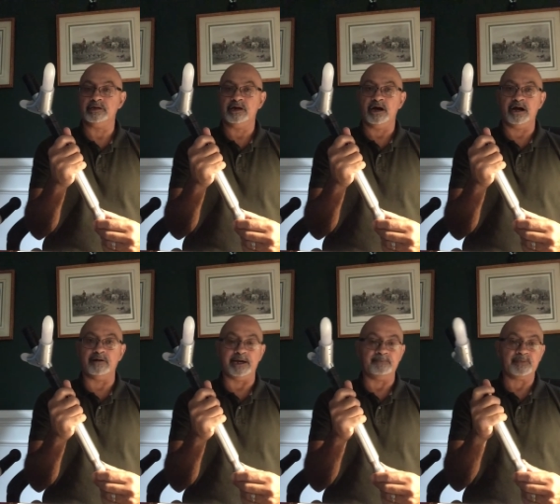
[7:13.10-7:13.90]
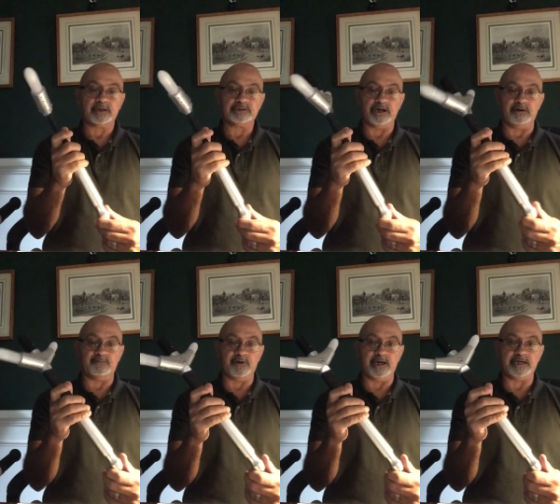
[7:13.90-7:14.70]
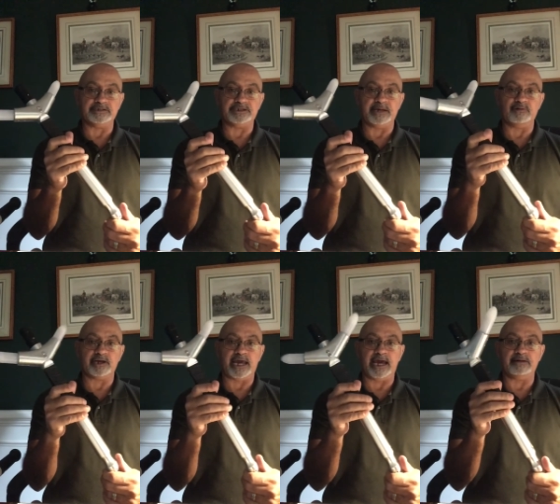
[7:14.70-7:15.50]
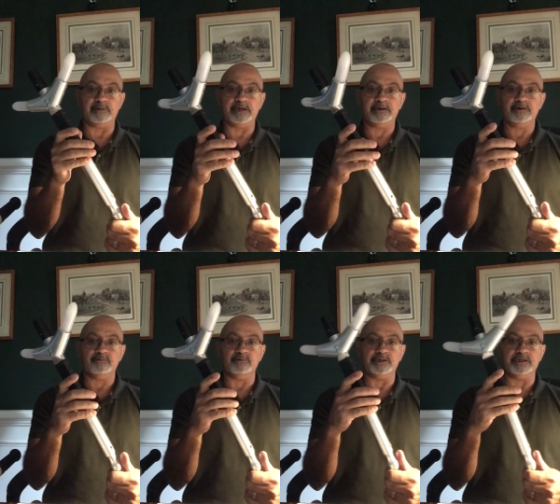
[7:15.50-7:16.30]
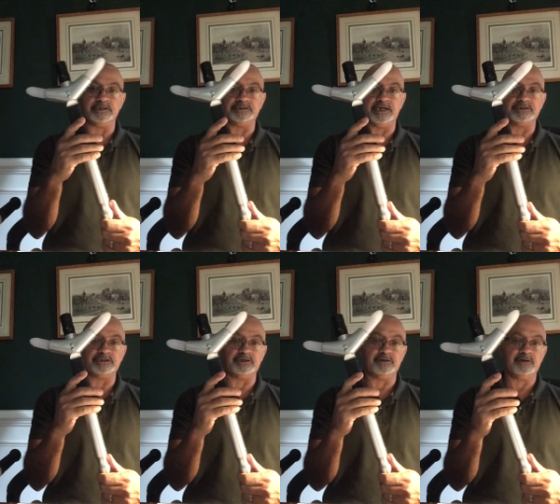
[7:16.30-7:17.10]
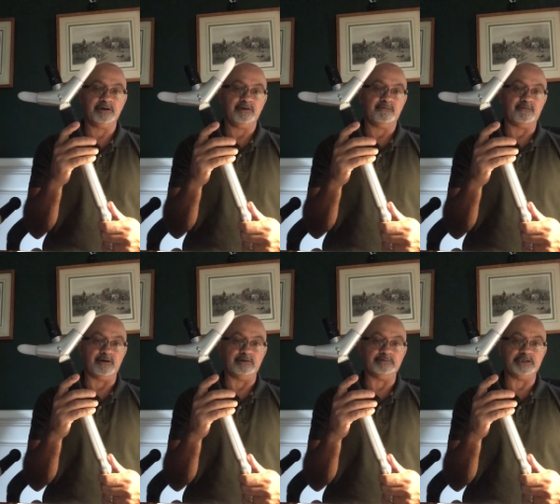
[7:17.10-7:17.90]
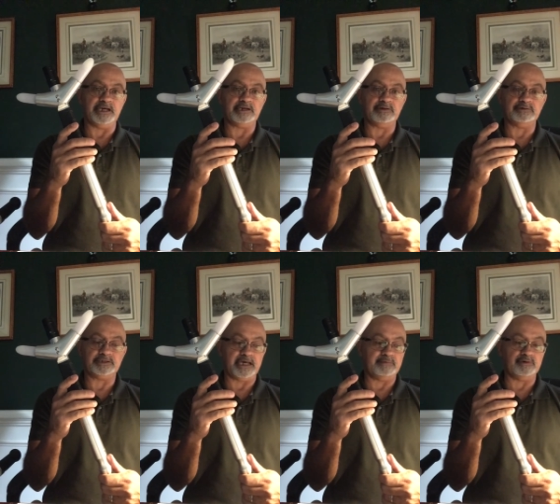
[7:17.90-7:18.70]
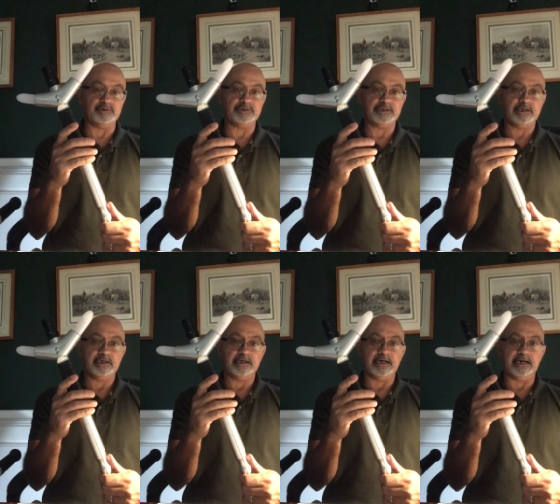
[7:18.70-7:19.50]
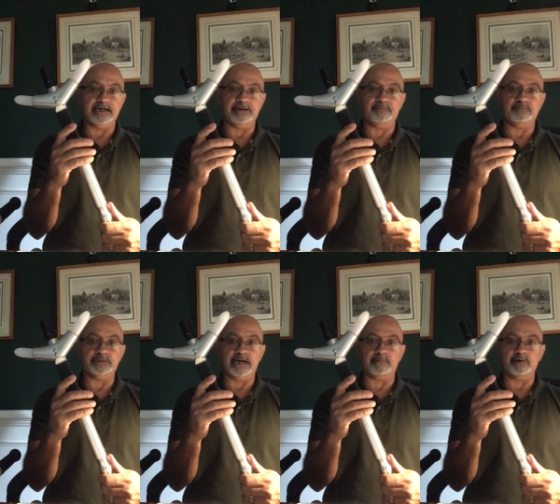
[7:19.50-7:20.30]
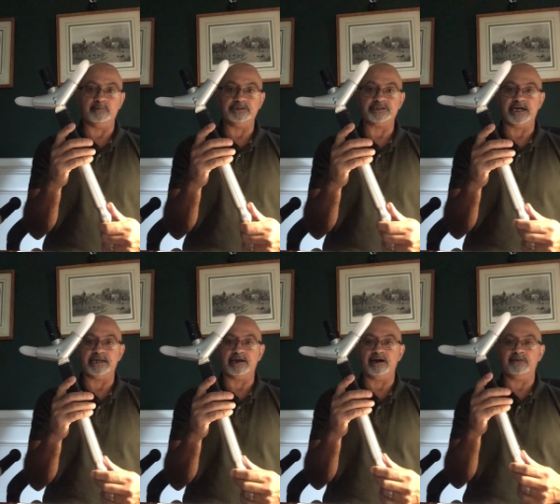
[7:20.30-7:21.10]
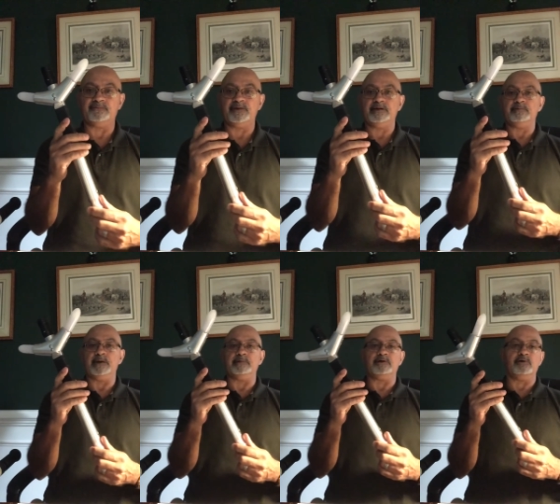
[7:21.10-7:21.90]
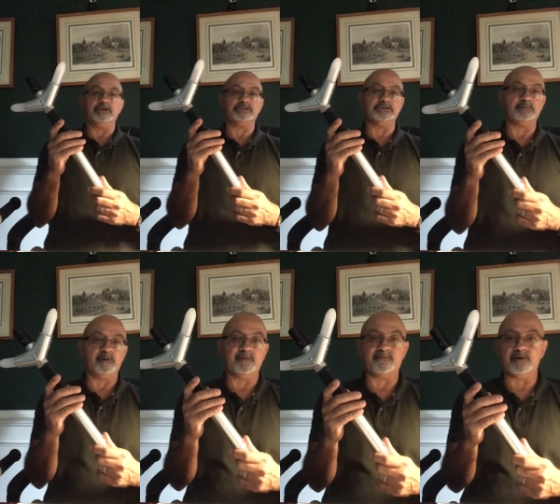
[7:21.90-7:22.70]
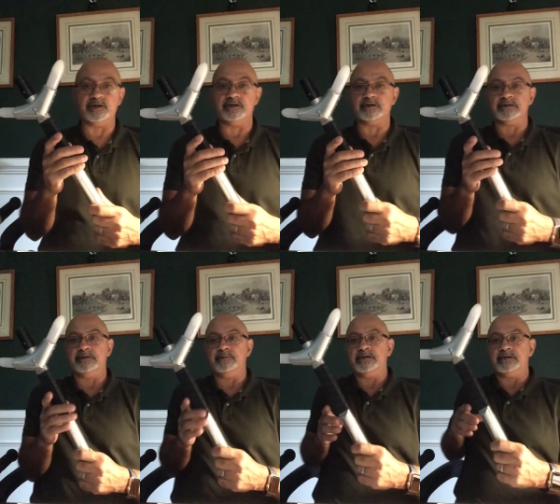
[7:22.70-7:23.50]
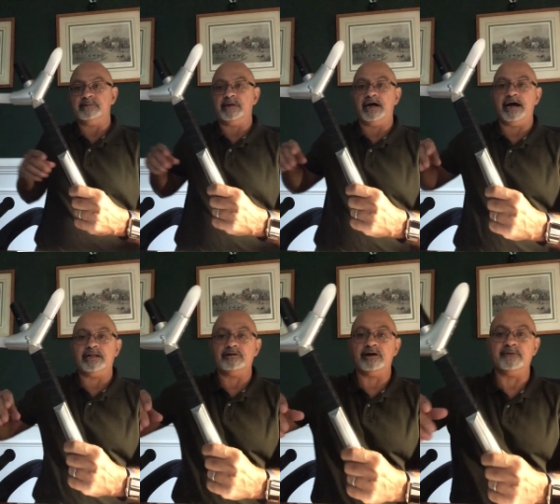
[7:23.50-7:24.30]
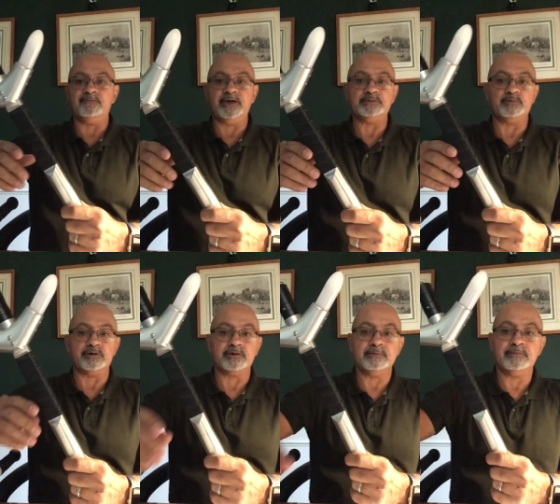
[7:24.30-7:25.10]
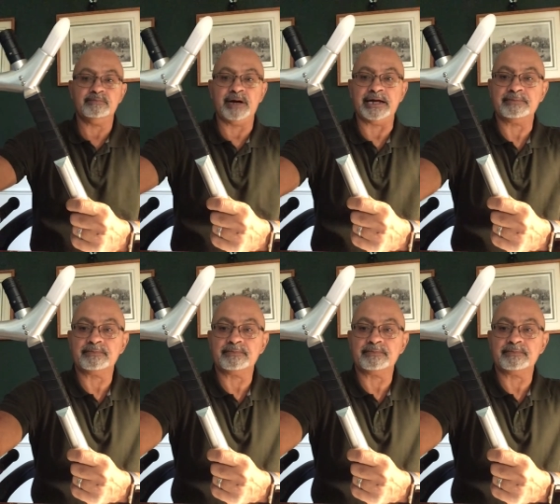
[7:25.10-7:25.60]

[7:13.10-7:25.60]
All right, so for Aiken Saber Academy with the Excelsior from JQ Sabers, I'm going to be signing off. If you have any questions, feel free to give me a holler on Facebook. Bye.